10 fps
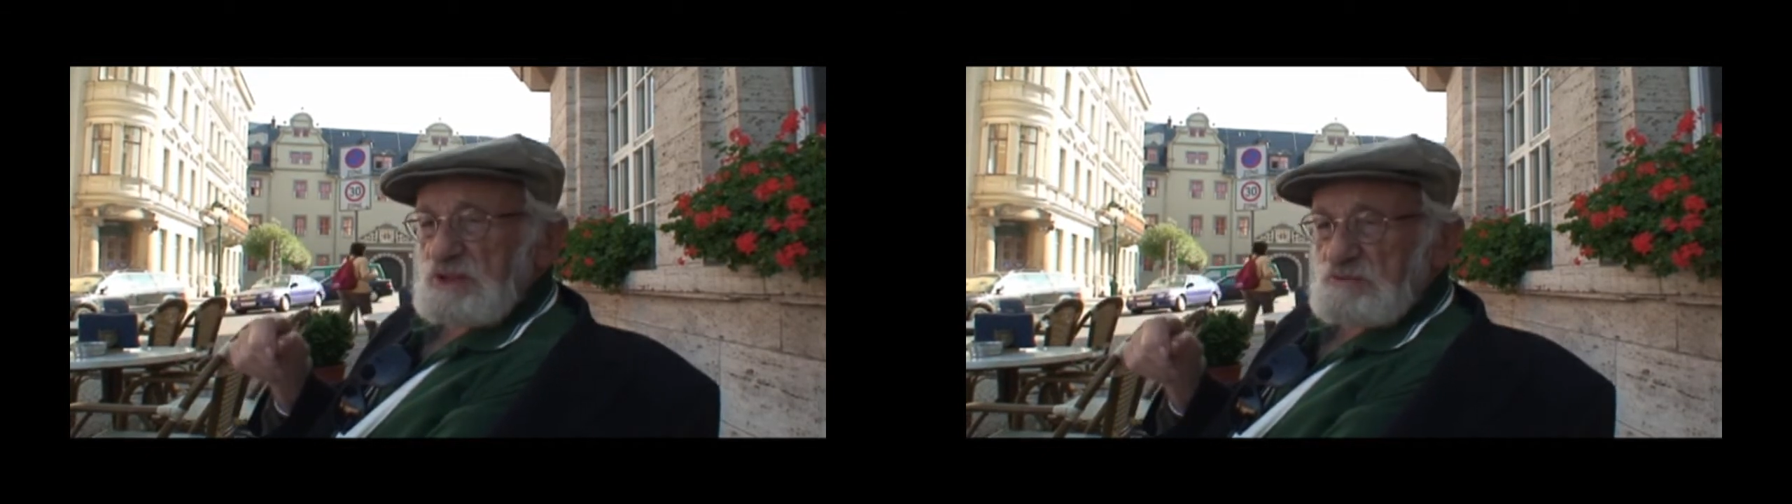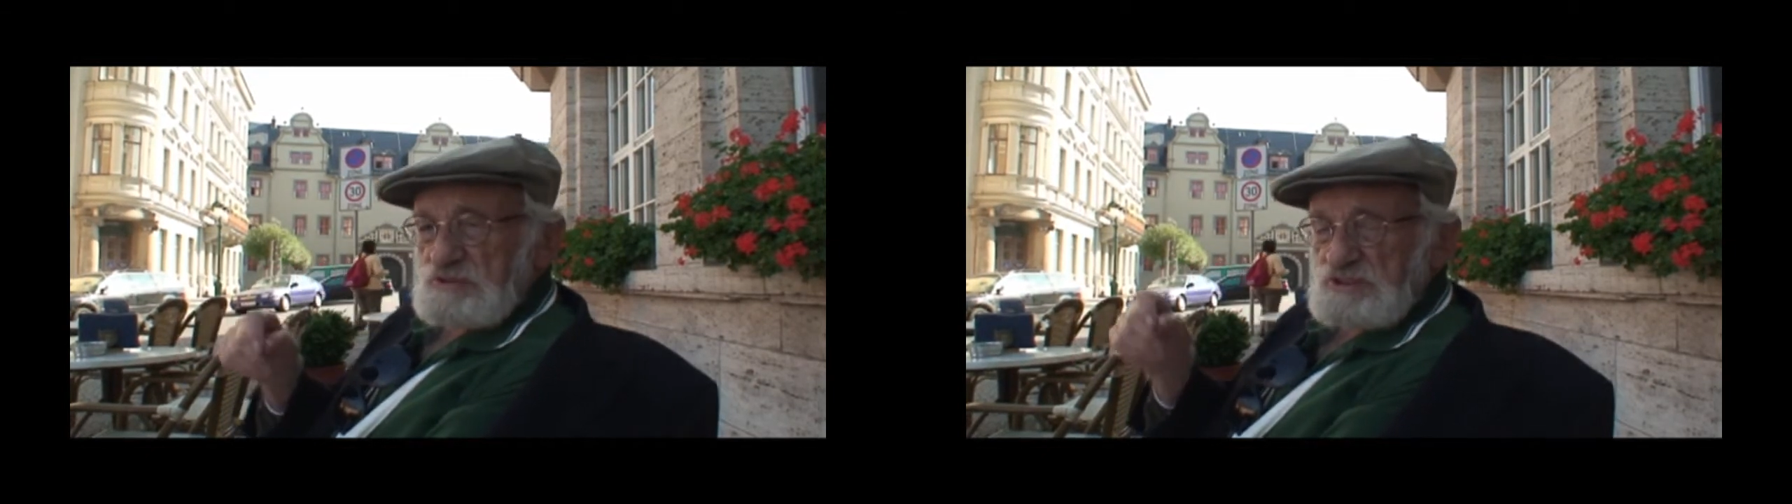
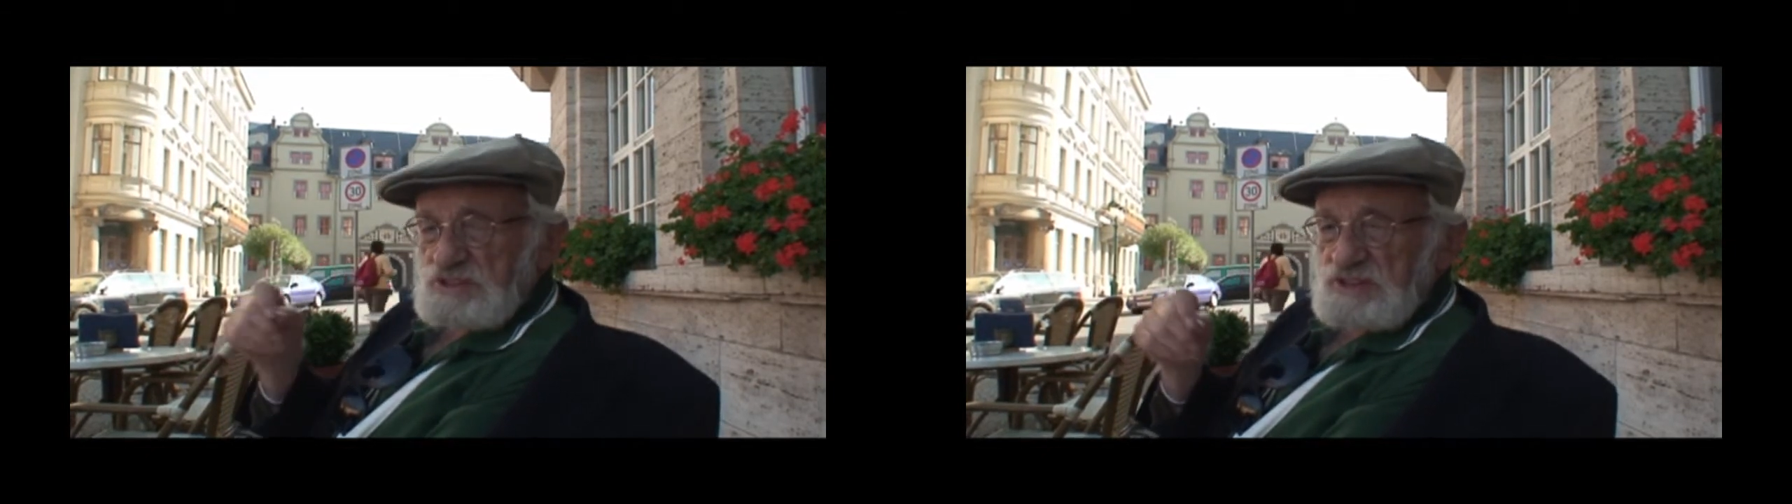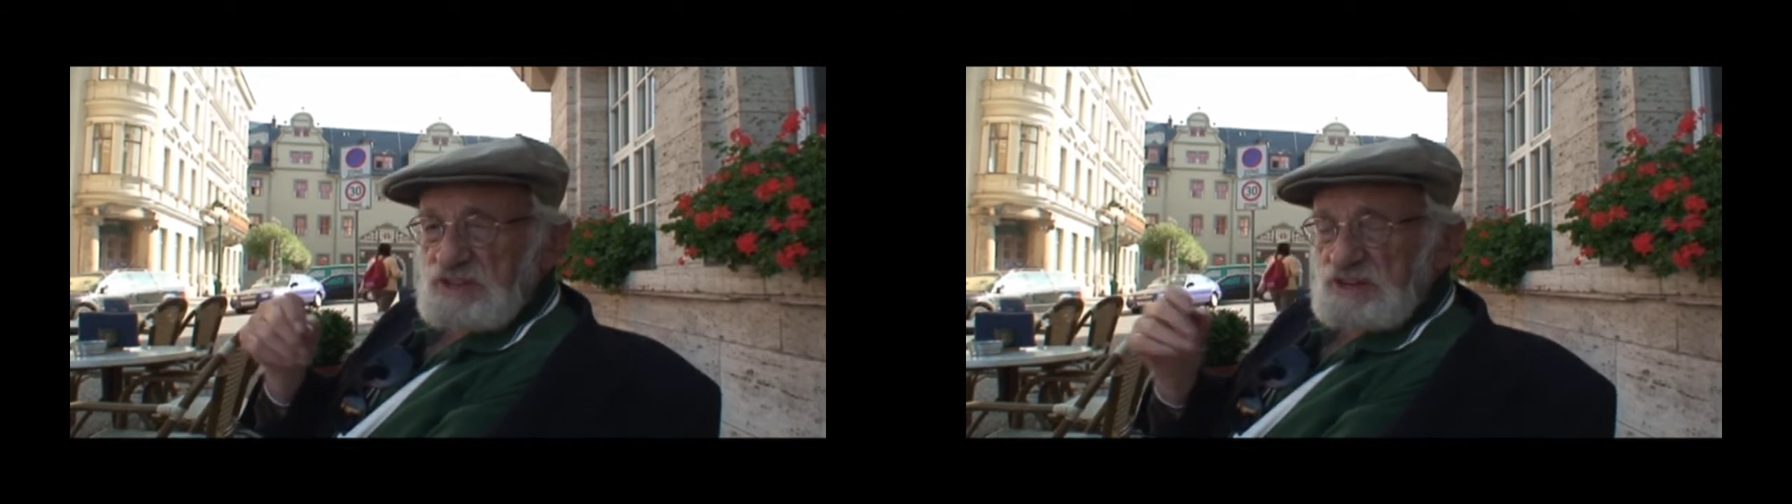
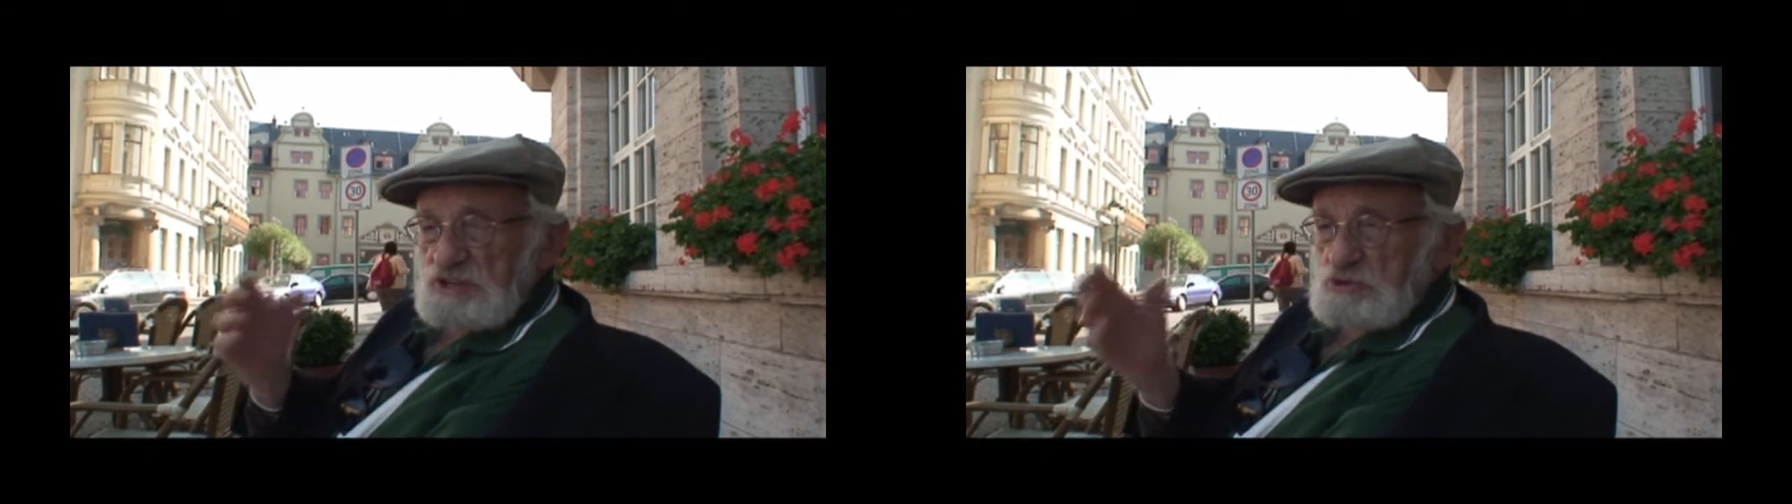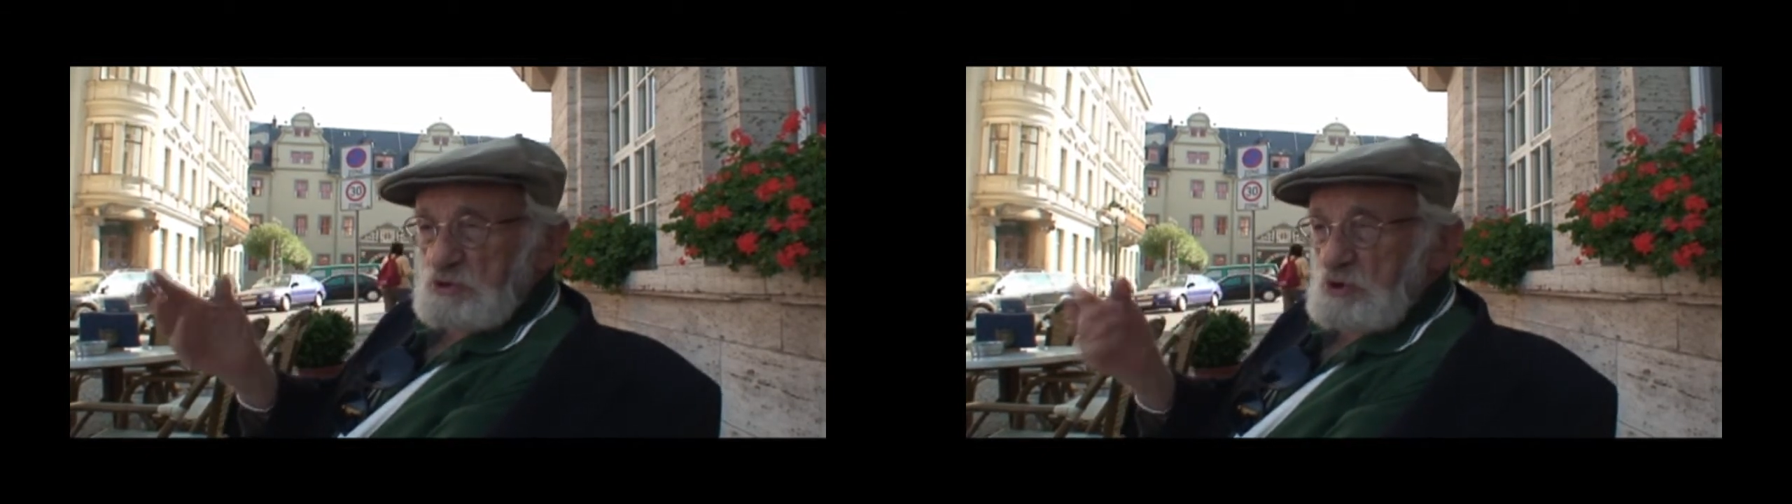And
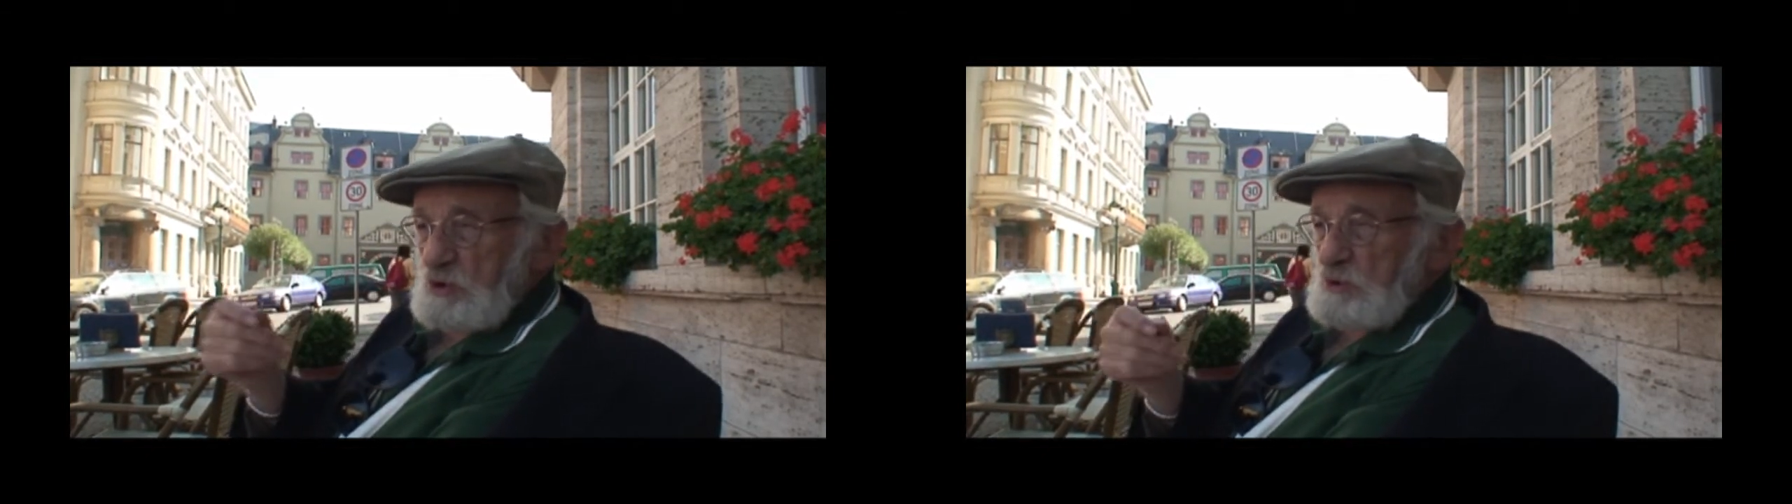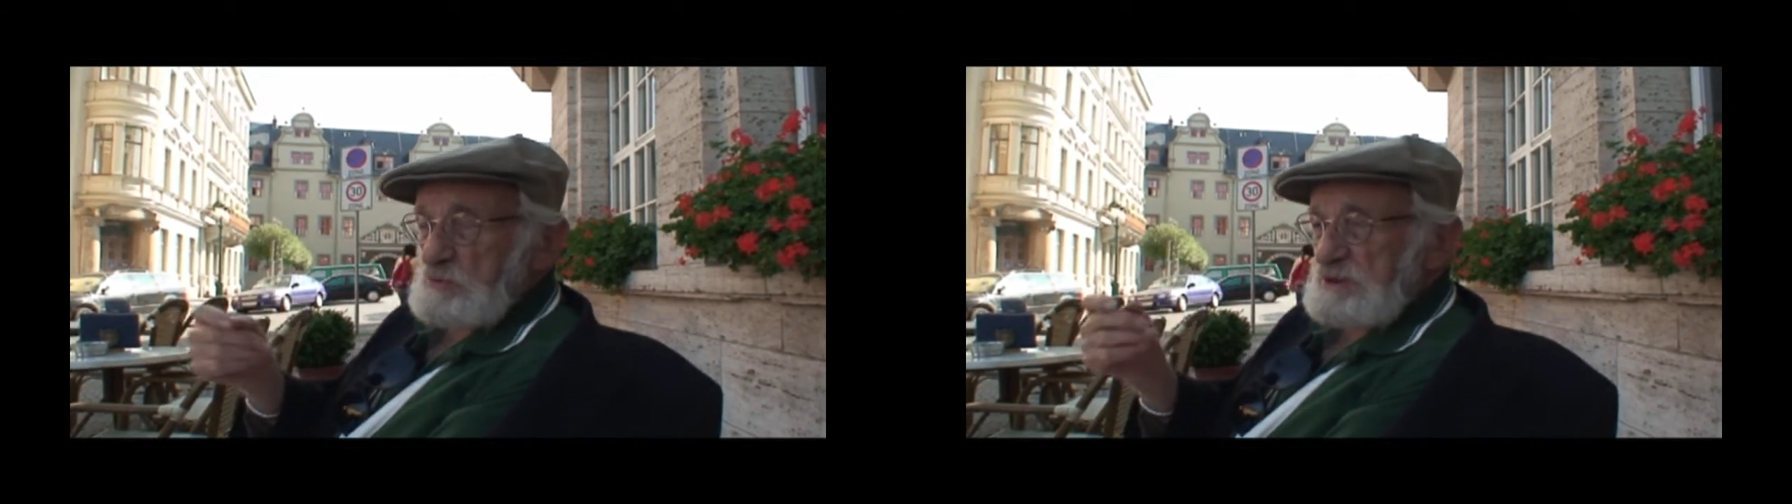he took
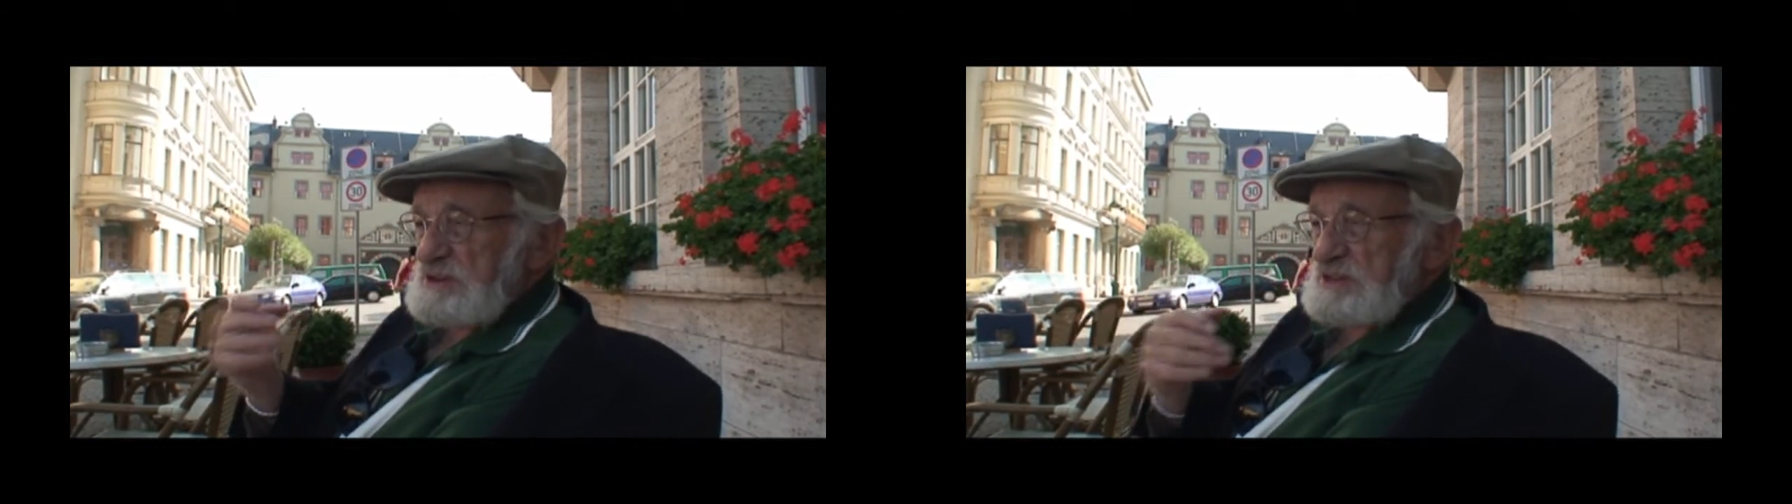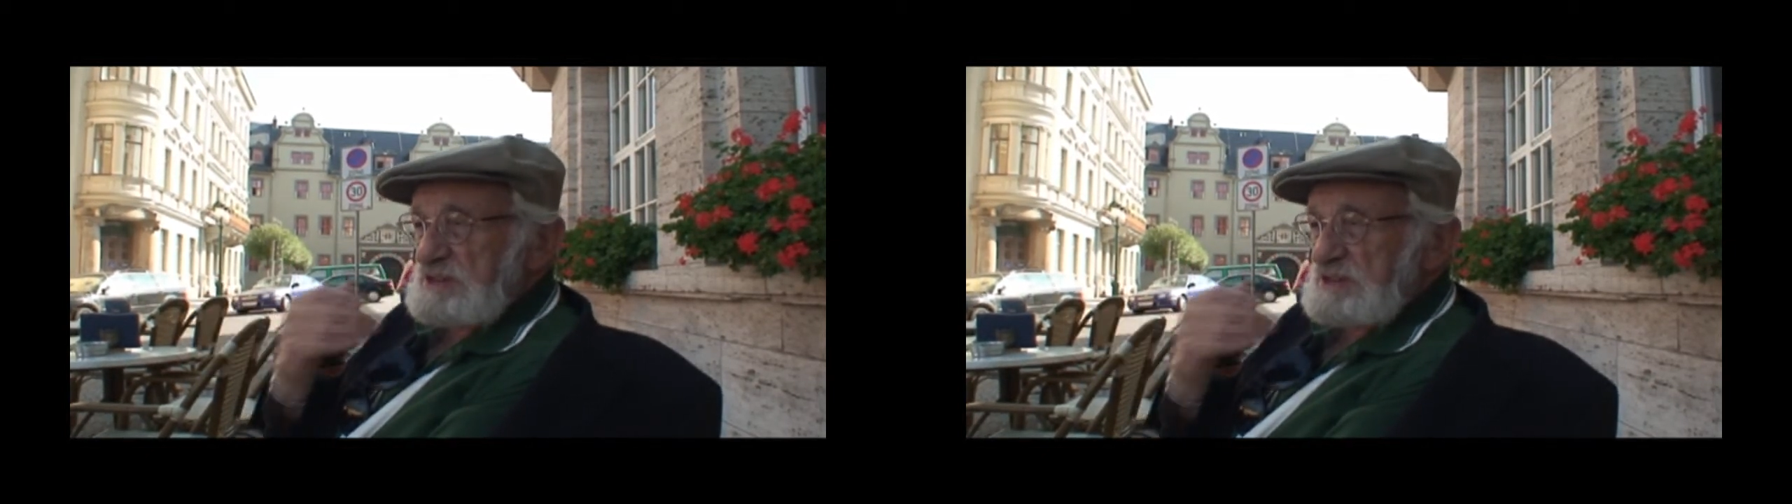home in the